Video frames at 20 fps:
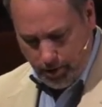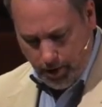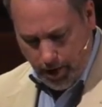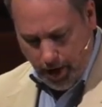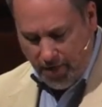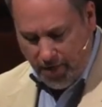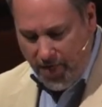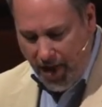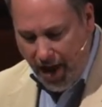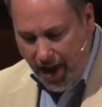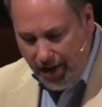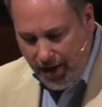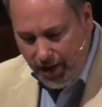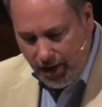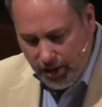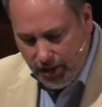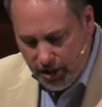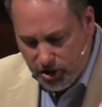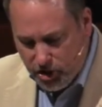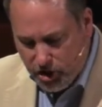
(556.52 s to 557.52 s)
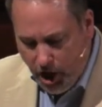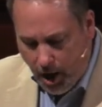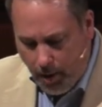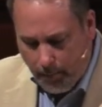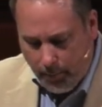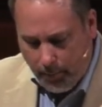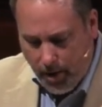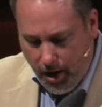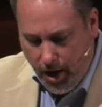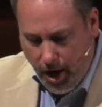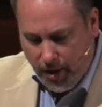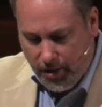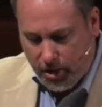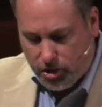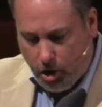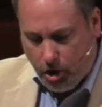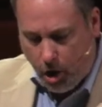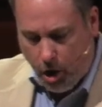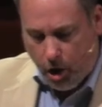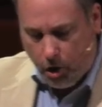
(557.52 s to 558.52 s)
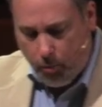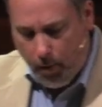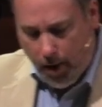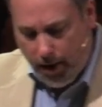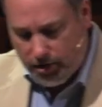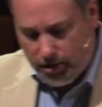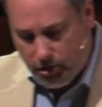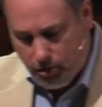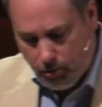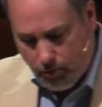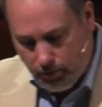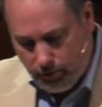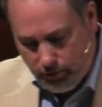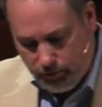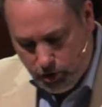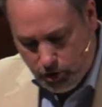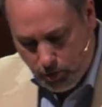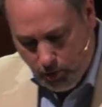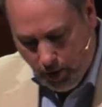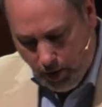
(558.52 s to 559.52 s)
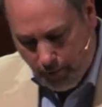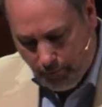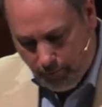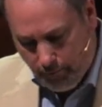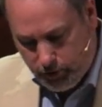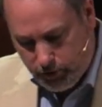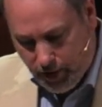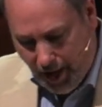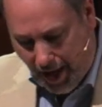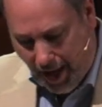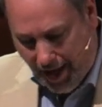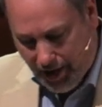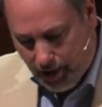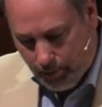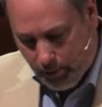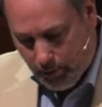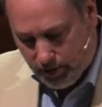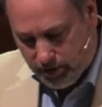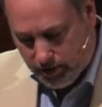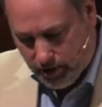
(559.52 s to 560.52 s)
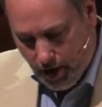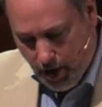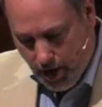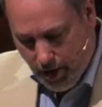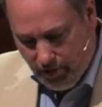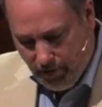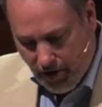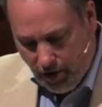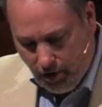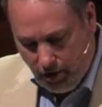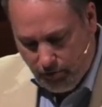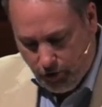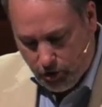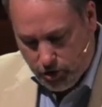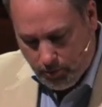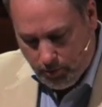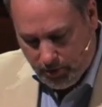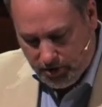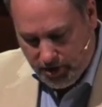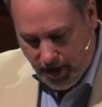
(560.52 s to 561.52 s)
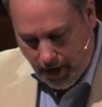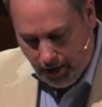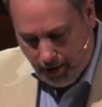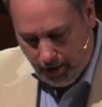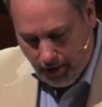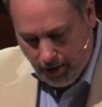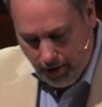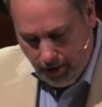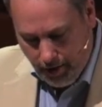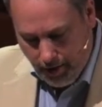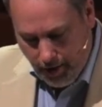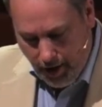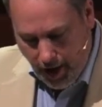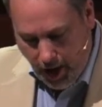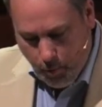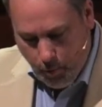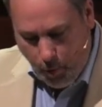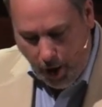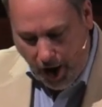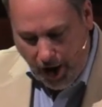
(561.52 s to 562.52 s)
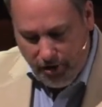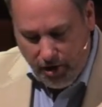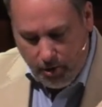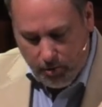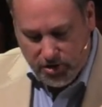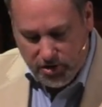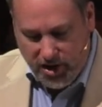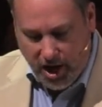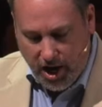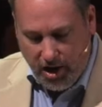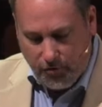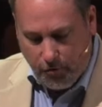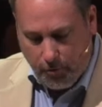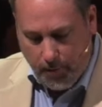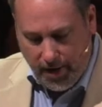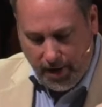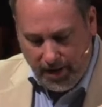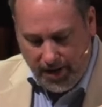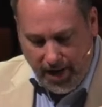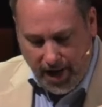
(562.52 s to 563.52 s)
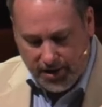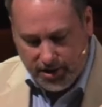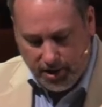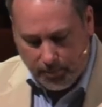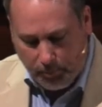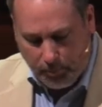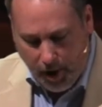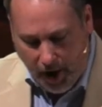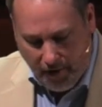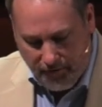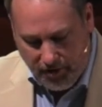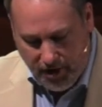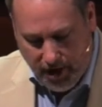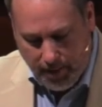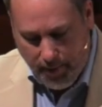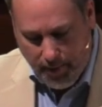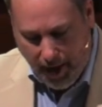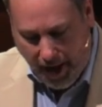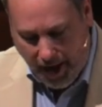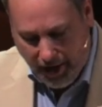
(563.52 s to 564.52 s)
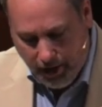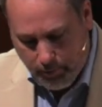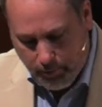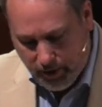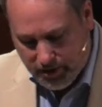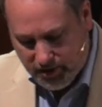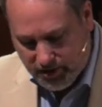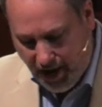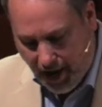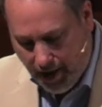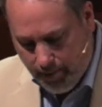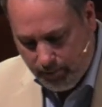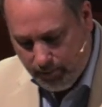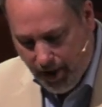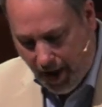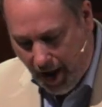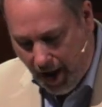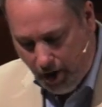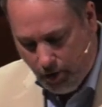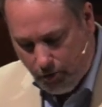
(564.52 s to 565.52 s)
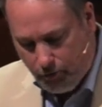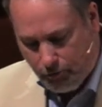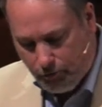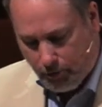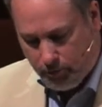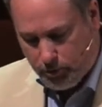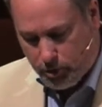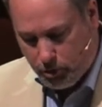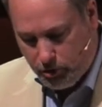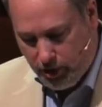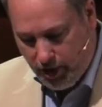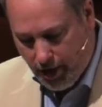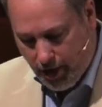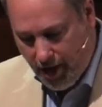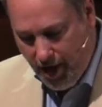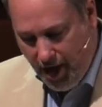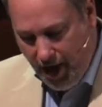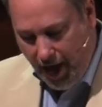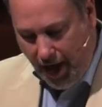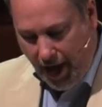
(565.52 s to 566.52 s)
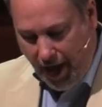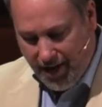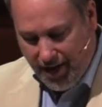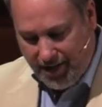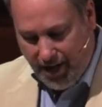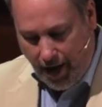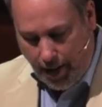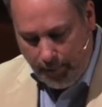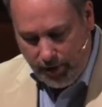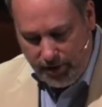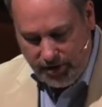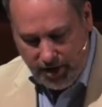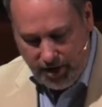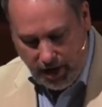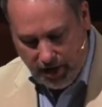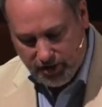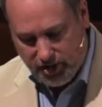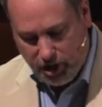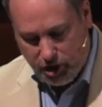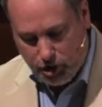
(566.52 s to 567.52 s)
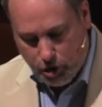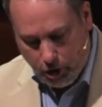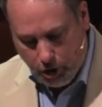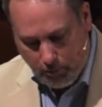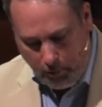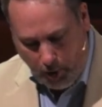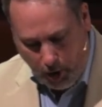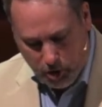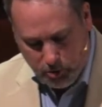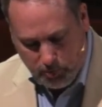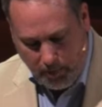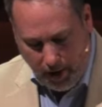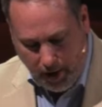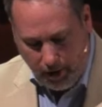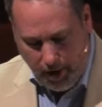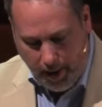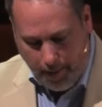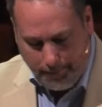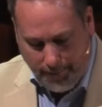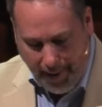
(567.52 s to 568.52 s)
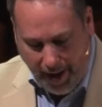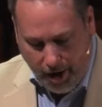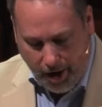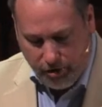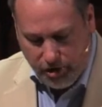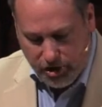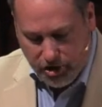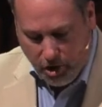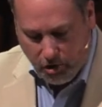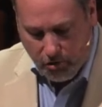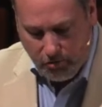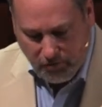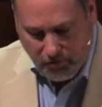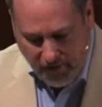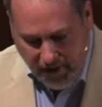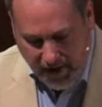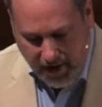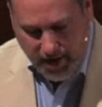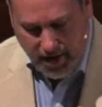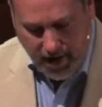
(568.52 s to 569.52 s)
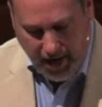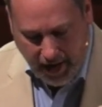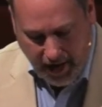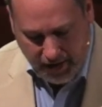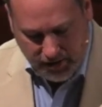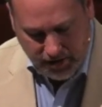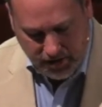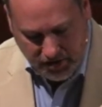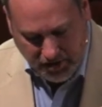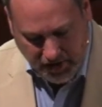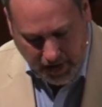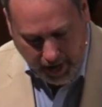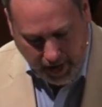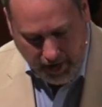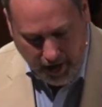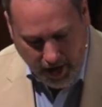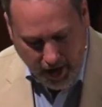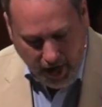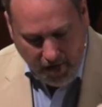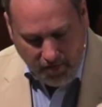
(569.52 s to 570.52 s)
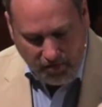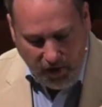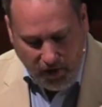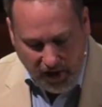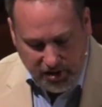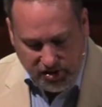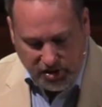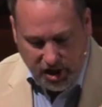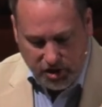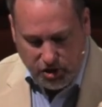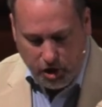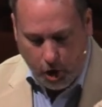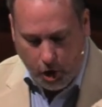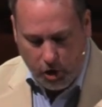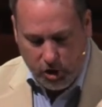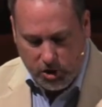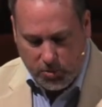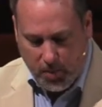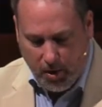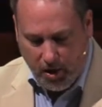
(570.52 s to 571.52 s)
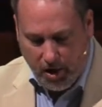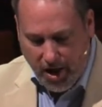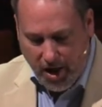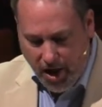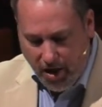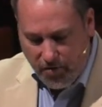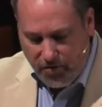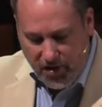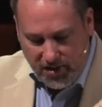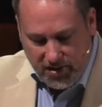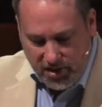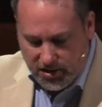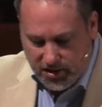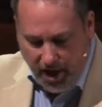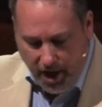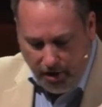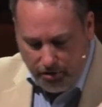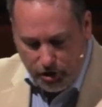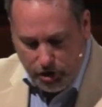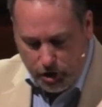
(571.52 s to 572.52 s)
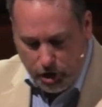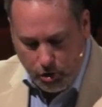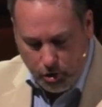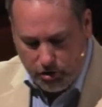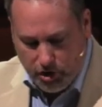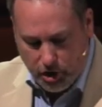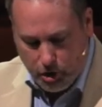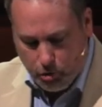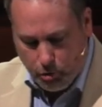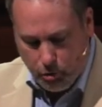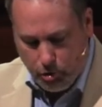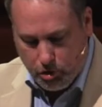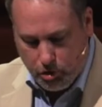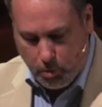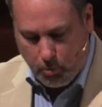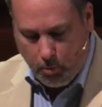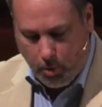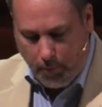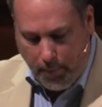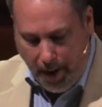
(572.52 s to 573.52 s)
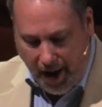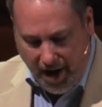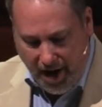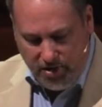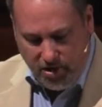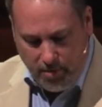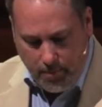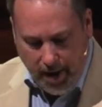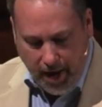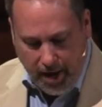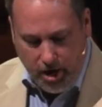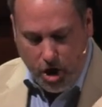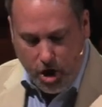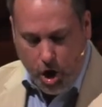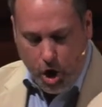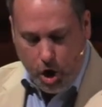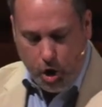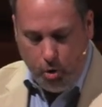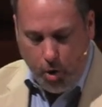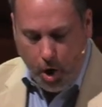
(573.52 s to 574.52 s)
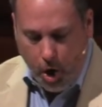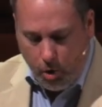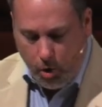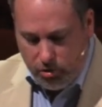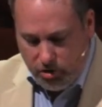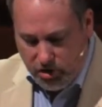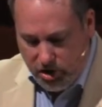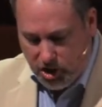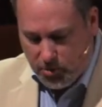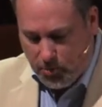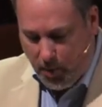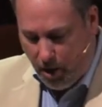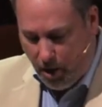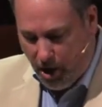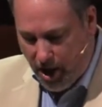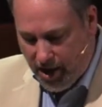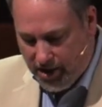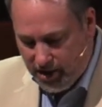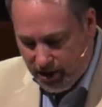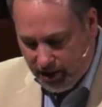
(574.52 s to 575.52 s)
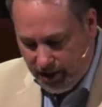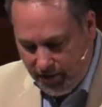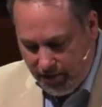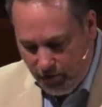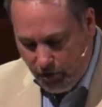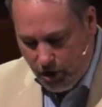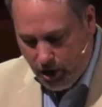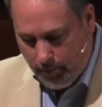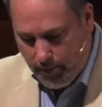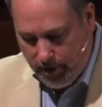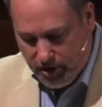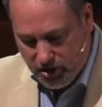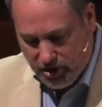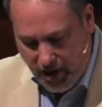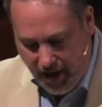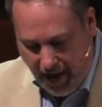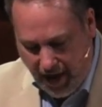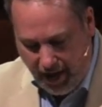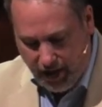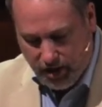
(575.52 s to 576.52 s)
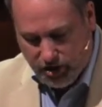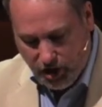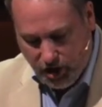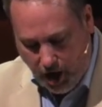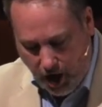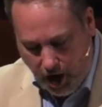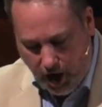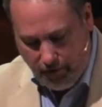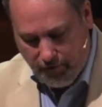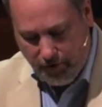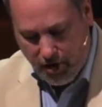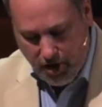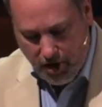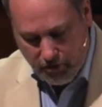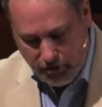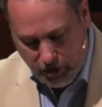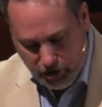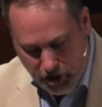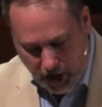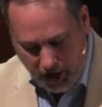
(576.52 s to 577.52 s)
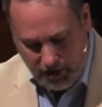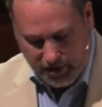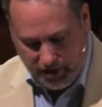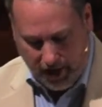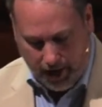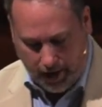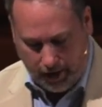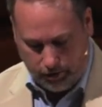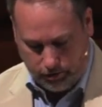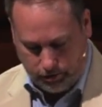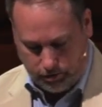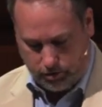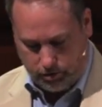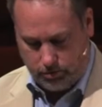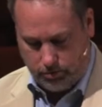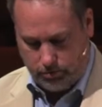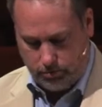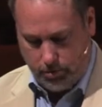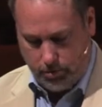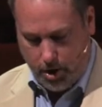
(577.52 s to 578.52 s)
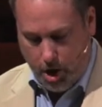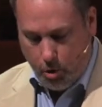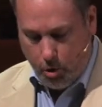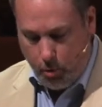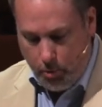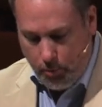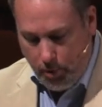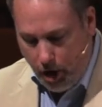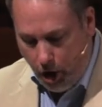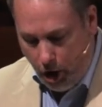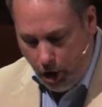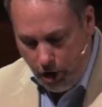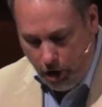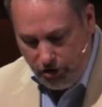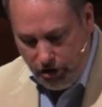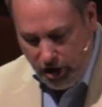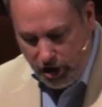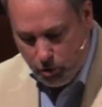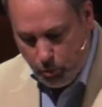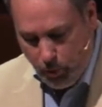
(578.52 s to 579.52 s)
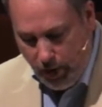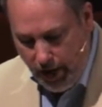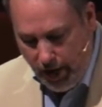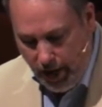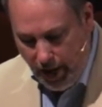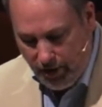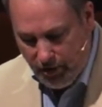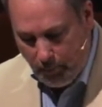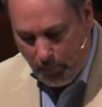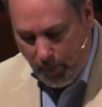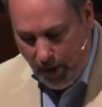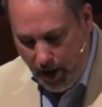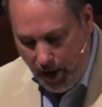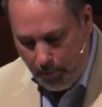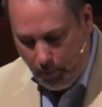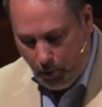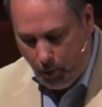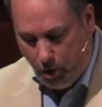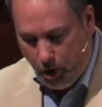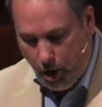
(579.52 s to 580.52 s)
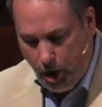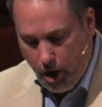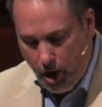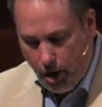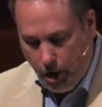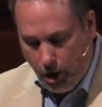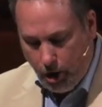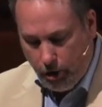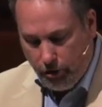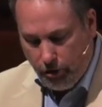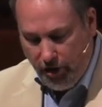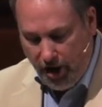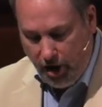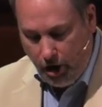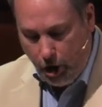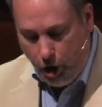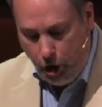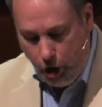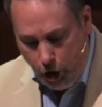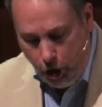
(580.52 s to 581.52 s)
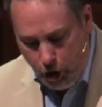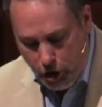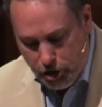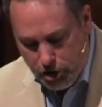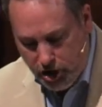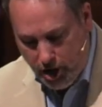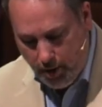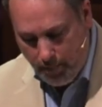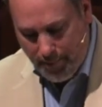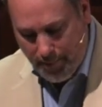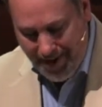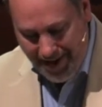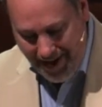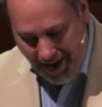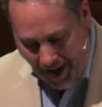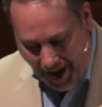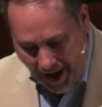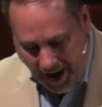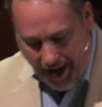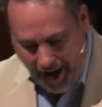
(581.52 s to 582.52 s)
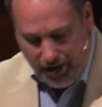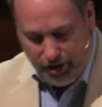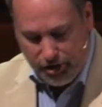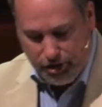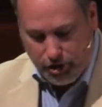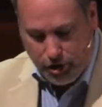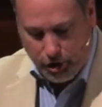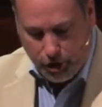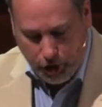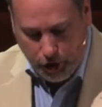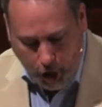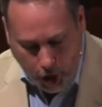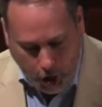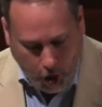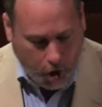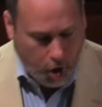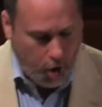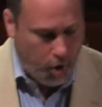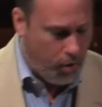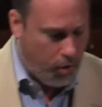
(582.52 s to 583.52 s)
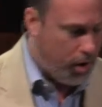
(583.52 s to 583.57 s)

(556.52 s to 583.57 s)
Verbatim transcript: And then let's jump and let's go all the way to, to, uh, to Agabus there in verse number 10. And while they were staying for many days, a prophet named Agabus came down from Judea, and coming to us, he took Paul's belt and bound his own feet and hands and said, Thus says the Holy Spirit, this is how the Jews at Jerusalem will bind the man who owns this belt and deliver him into the hands of the Gentiles. When we heard this, we and the people there urged him not to go